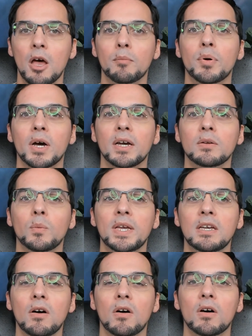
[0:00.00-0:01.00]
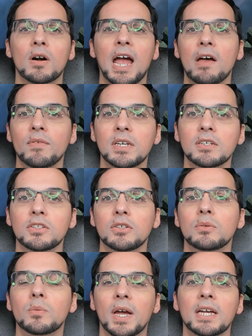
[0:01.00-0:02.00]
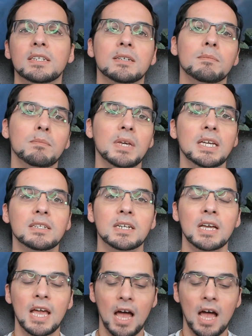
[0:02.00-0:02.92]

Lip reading: but we are having a new way to meet